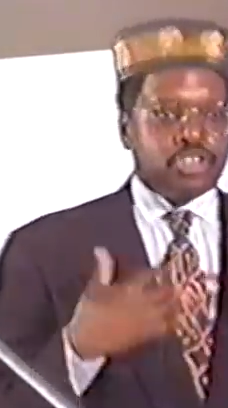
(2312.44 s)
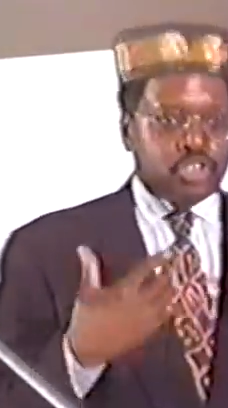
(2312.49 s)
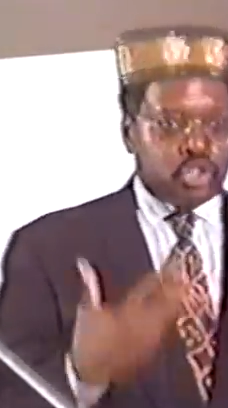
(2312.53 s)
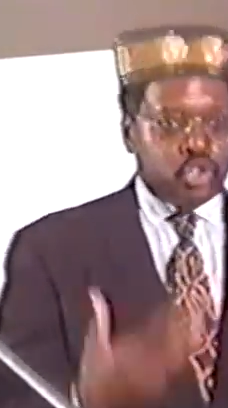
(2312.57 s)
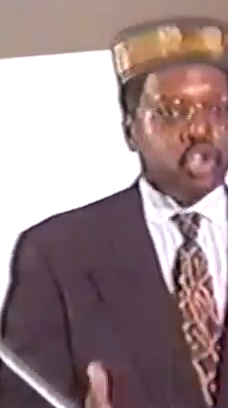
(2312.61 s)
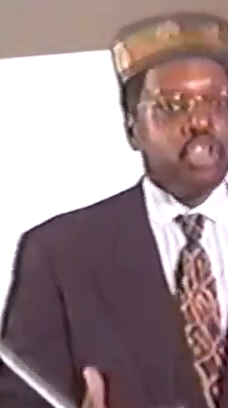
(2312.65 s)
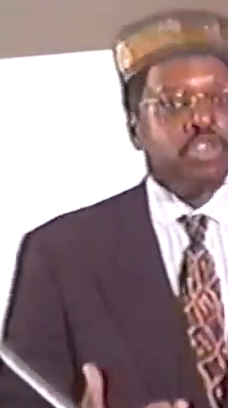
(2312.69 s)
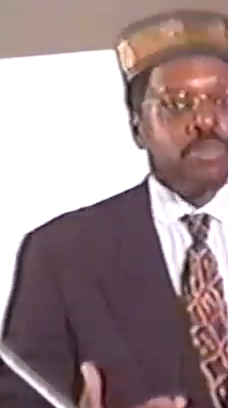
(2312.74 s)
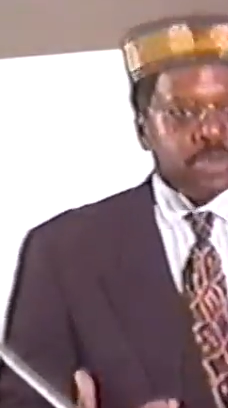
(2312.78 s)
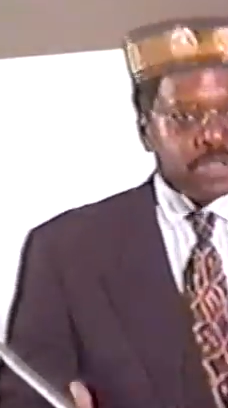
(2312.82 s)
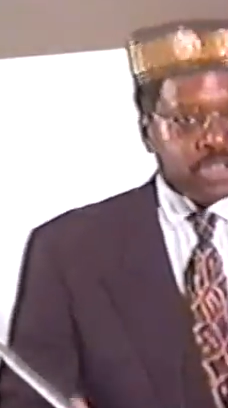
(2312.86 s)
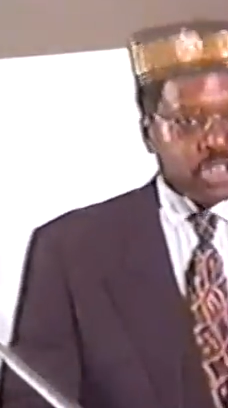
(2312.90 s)

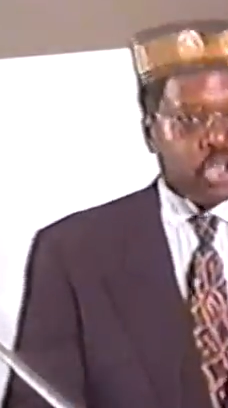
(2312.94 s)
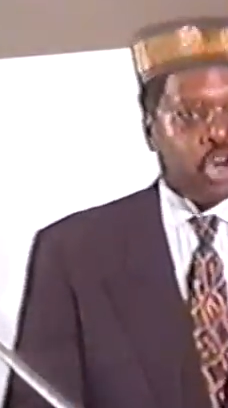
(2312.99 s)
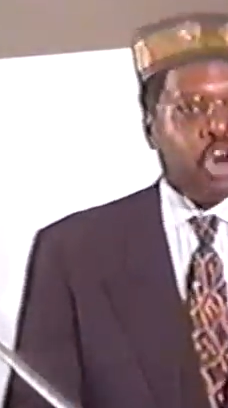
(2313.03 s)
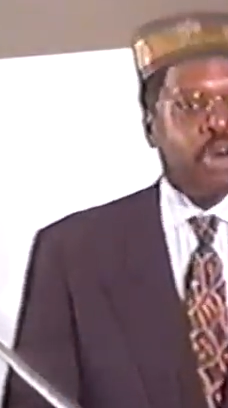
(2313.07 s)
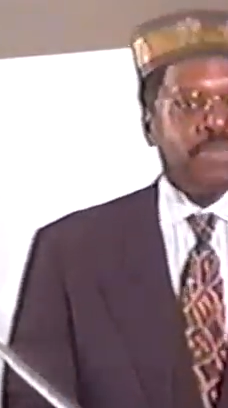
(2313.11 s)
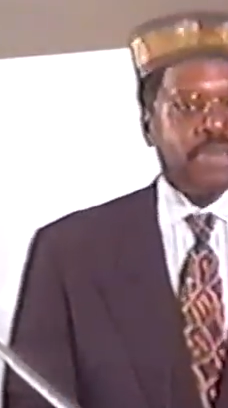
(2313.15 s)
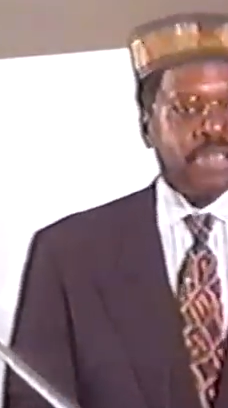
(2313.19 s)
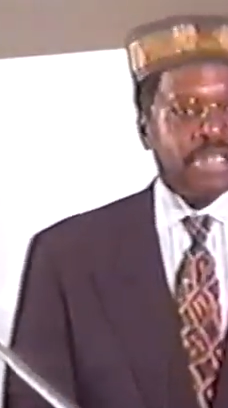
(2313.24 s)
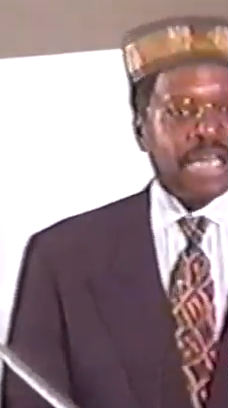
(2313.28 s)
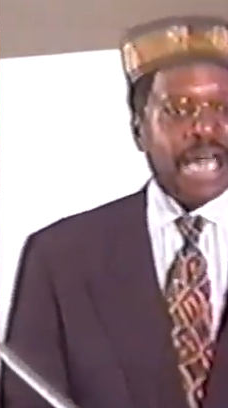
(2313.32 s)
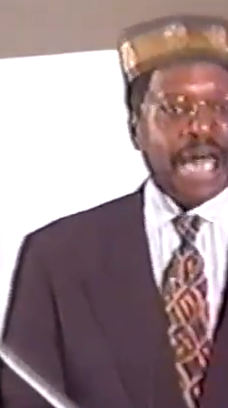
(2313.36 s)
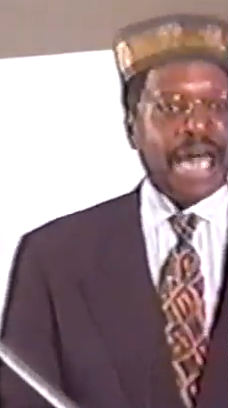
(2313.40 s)
suitable
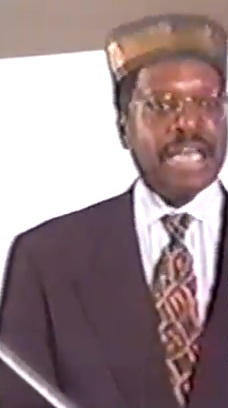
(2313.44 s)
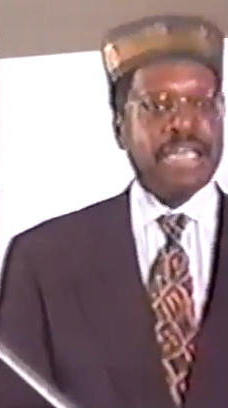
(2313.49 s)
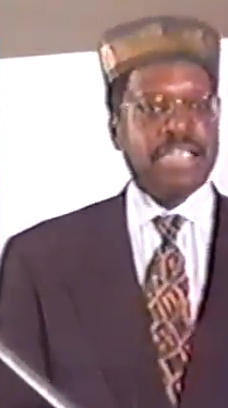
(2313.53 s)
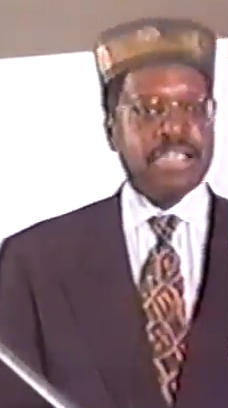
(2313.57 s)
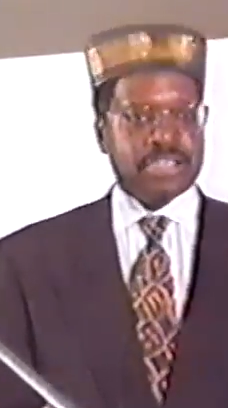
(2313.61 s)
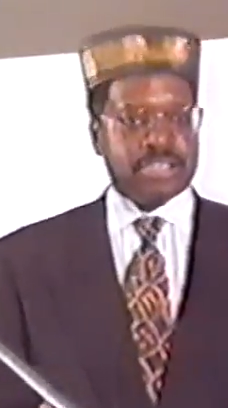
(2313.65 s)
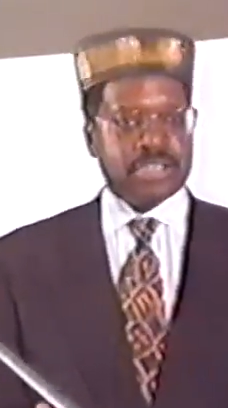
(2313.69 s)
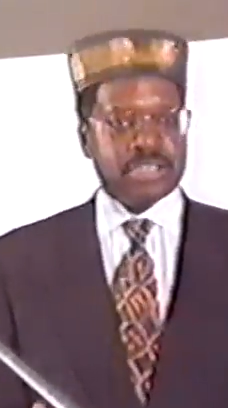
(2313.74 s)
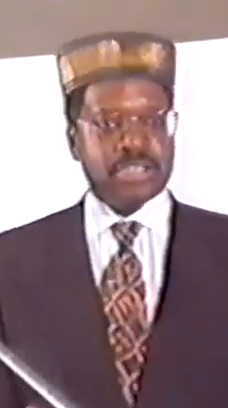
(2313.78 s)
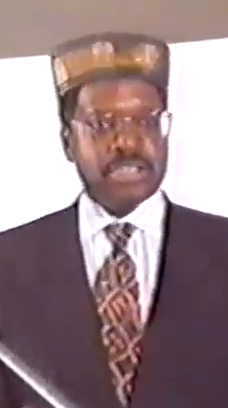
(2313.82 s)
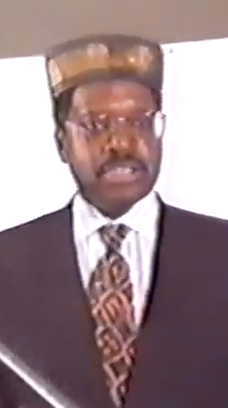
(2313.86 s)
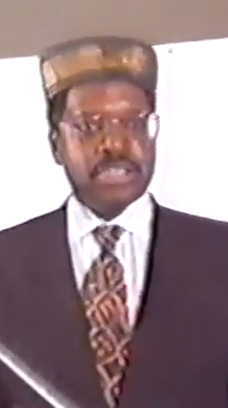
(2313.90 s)

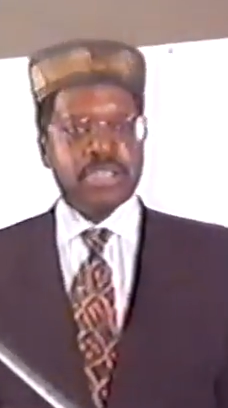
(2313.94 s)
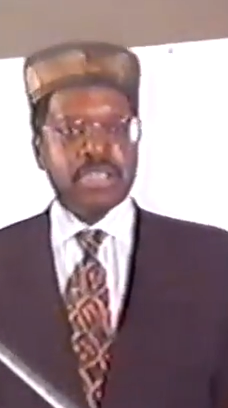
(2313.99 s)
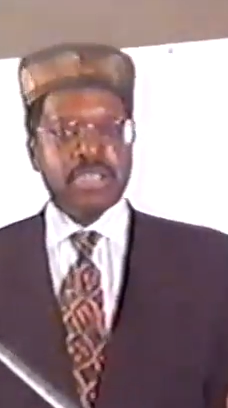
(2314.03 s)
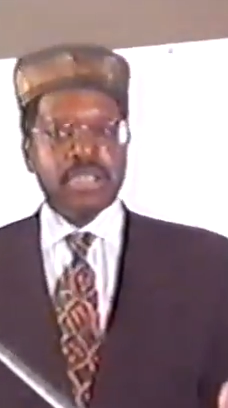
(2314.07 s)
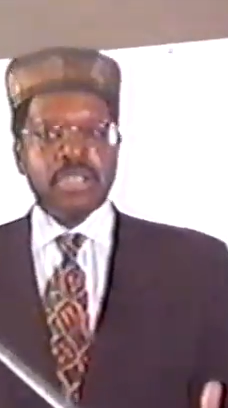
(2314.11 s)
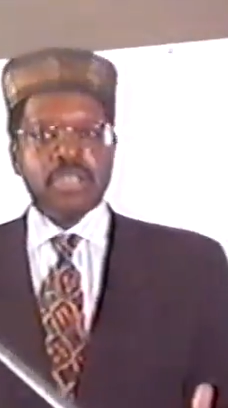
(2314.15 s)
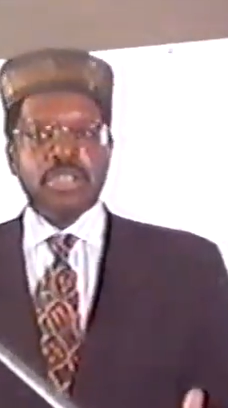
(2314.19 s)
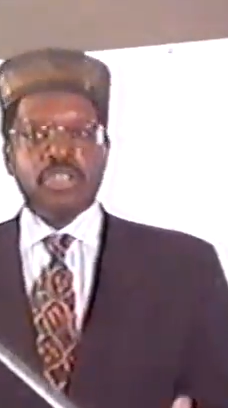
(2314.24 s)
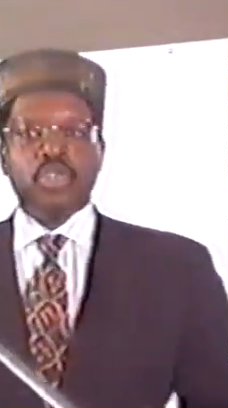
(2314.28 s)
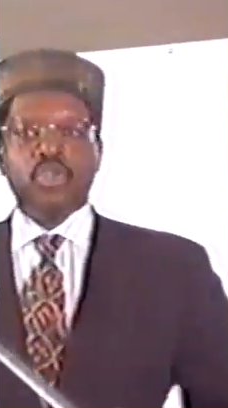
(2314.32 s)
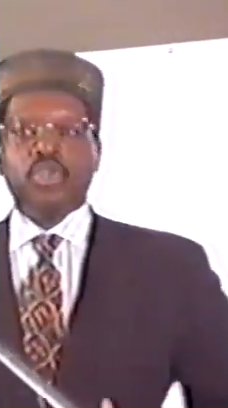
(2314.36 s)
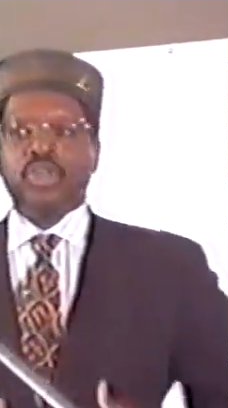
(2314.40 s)
terminology
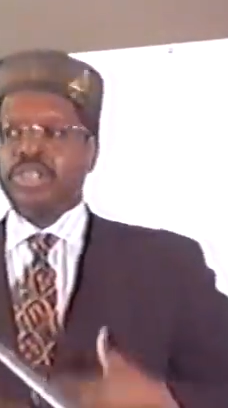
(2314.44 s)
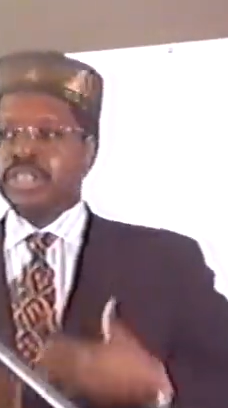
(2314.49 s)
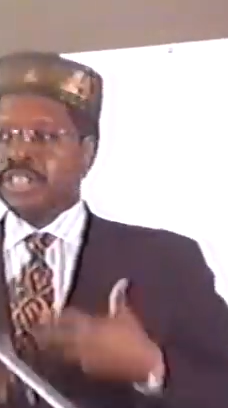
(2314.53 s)
to